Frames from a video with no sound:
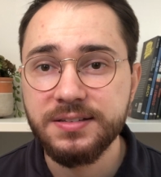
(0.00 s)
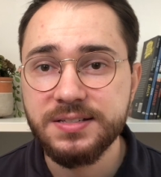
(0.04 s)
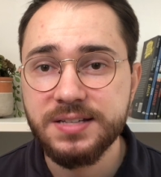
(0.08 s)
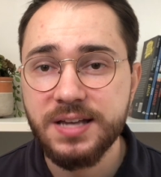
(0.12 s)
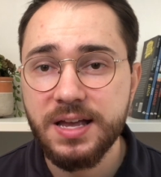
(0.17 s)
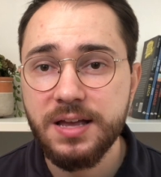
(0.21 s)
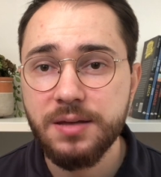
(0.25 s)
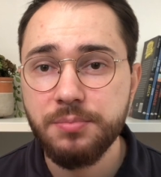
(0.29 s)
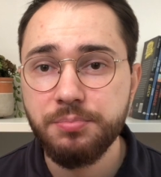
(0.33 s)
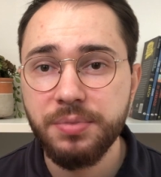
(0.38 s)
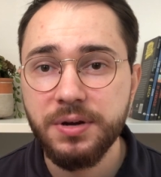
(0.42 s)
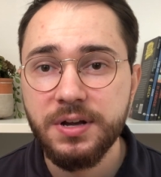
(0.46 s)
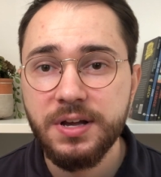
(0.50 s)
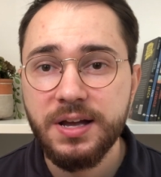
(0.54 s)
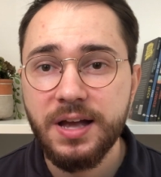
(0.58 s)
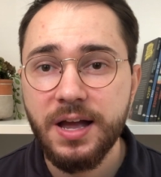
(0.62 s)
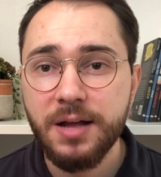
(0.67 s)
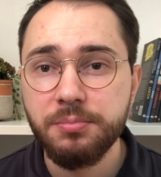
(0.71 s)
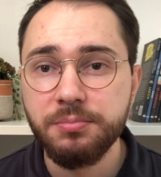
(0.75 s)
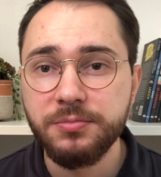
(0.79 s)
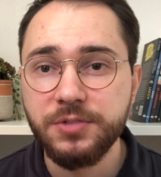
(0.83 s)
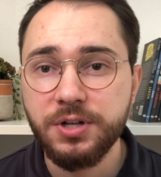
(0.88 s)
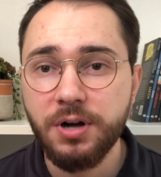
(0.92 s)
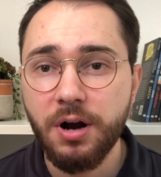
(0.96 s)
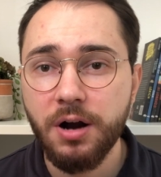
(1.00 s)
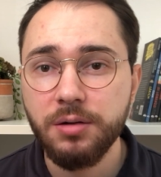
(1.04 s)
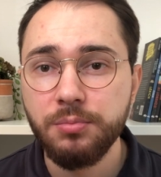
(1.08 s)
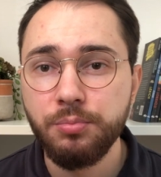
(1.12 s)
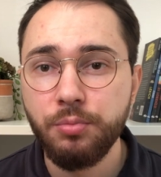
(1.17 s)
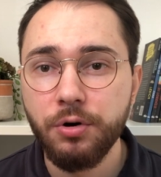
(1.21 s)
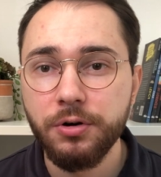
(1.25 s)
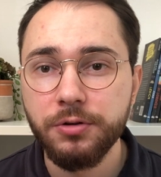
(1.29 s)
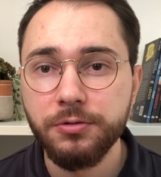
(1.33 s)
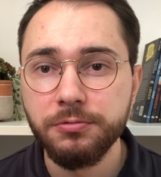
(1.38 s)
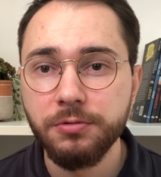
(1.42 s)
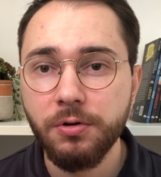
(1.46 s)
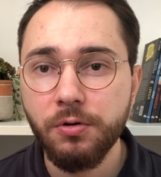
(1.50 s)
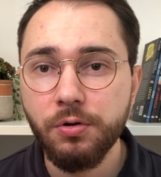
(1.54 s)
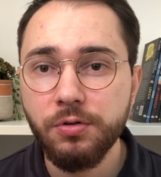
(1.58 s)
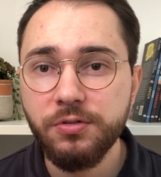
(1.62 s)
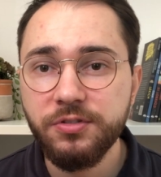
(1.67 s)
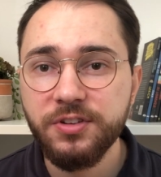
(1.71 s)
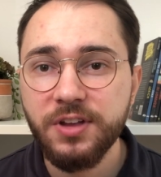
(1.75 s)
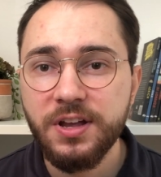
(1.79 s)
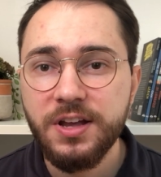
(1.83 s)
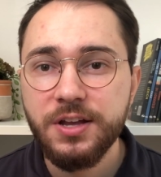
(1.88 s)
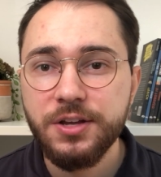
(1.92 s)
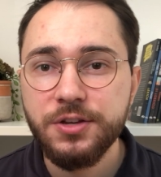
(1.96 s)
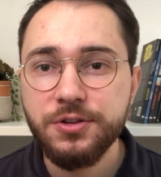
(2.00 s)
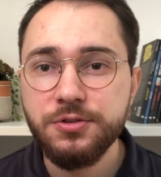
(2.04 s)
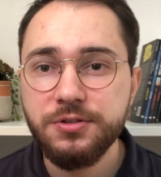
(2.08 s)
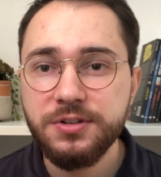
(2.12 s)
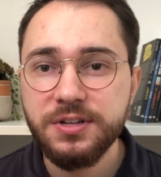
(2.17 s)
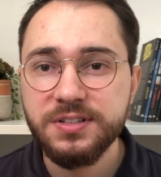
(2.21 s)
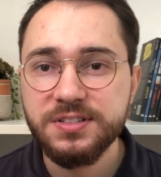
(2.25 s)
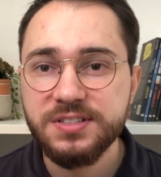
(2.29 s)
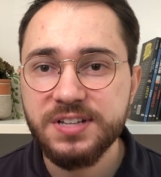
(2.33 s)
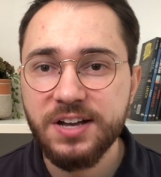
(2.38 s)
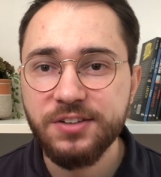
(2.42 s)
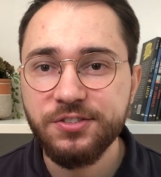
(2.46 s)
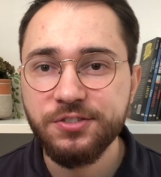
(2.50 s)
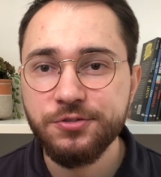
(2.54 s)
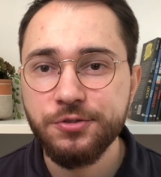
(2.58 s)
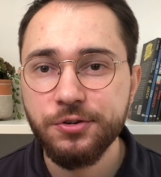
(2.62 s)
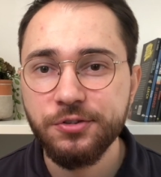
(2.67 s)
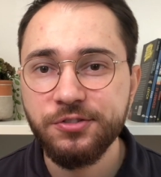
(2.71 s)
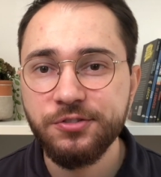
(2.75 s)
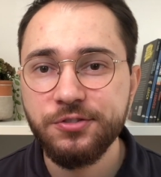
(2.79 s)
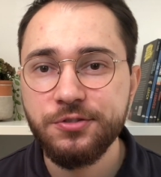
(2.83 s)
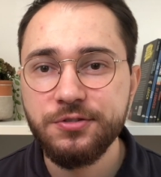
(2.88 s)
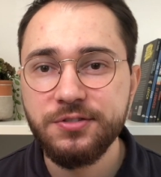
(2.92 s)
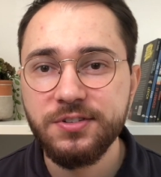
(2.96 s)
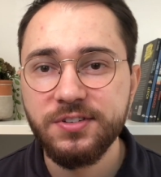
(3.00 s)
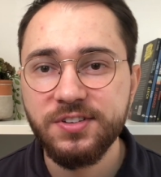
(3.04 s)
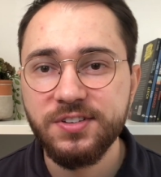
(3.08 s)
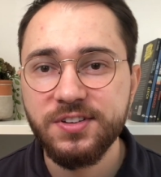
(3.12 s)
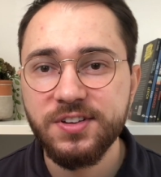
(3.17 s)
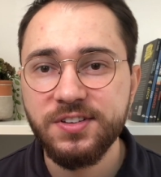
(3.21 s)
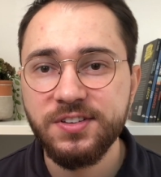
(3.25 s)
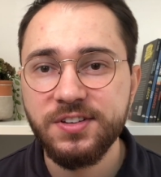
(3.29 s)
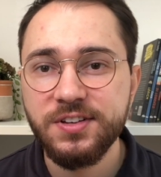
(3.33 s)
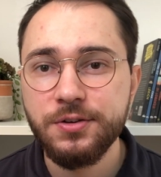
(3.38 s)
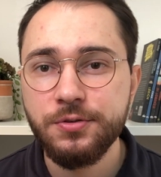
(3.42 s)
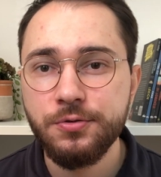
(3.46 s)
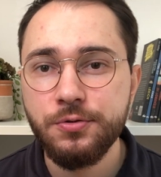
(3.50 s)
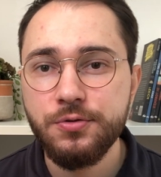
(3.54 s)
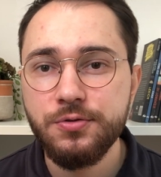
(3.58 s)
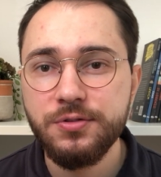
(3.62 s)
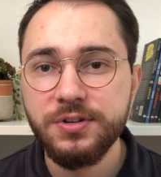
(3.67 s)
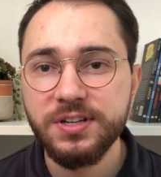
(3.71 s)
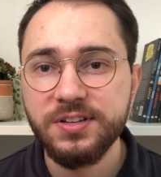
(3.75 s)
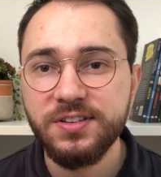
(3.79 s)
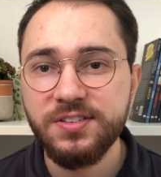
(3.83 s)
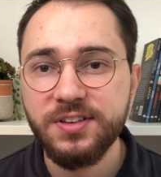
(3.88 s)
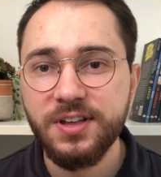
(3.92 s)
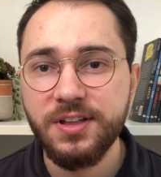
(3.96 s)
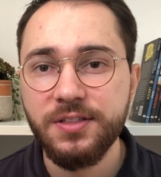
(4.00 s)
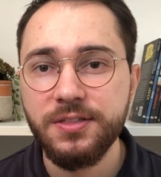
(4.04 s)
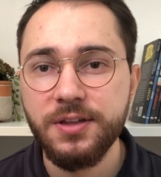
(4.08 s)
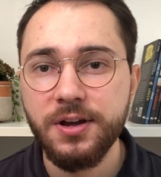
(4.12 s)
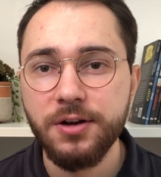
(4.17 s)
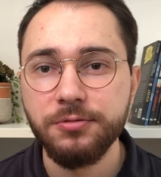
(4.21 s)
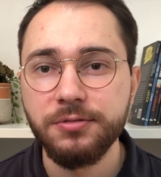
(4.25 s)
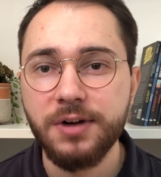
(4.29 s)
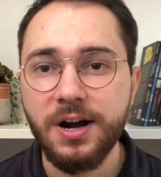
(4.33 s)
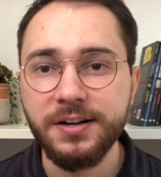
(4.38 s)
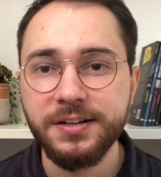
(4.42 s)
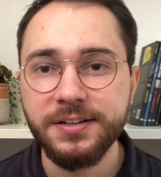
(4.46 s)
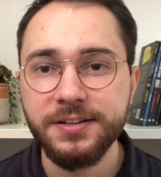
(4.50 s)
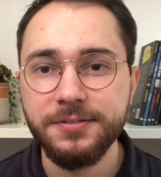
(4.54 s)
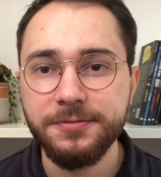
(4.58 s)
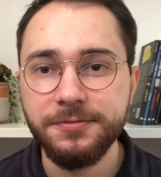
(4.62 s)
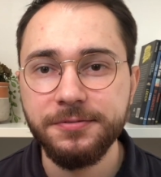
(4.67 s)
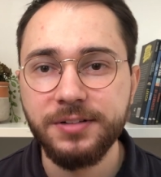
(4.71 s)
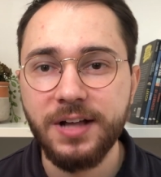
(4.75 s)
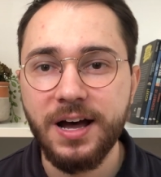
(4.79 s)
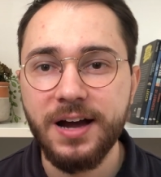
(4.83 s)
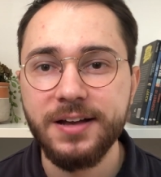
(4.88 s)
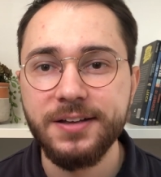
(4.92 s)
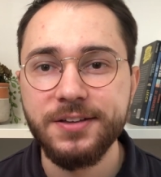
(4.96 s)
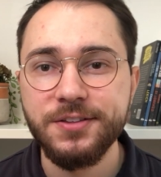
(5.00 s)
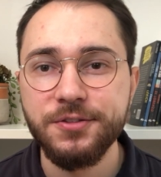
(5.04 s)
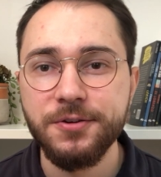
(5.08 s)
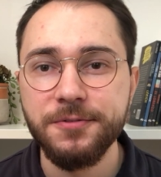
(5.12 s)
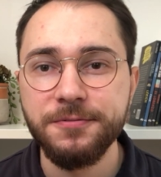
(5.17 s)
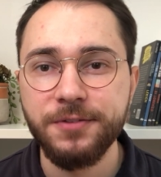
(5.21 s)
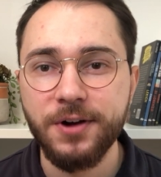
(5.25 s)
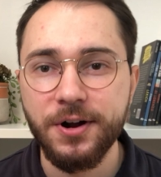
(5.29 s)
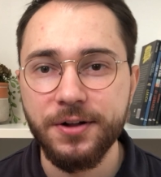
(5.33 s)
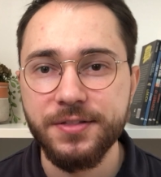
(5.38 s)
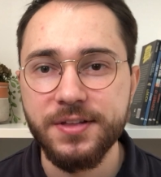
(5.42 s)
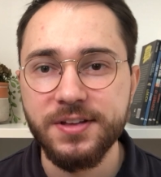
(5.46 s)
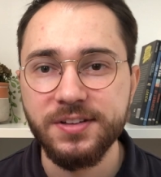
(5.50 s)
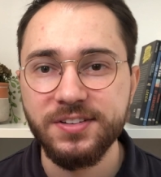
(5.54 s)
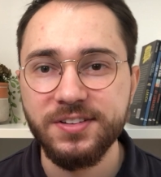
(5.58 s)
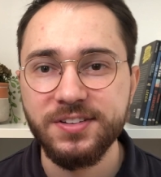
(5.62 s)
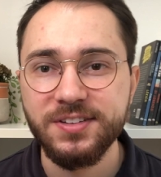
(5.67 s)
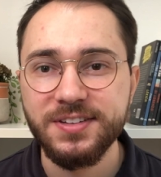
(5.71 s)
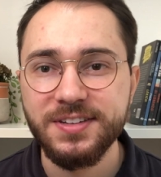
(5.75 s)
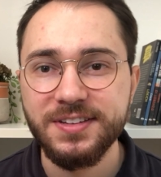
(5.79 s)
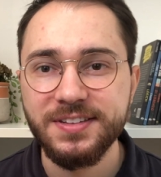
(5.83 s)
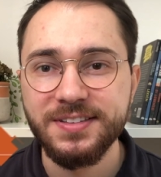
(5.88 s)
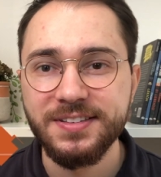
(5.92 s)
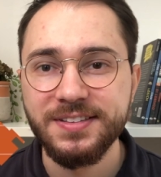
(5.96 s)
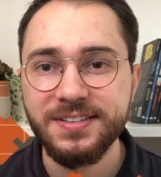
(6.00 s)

tape and cardboard rolls, you can test your students to see who can send their rocket flying the farthest.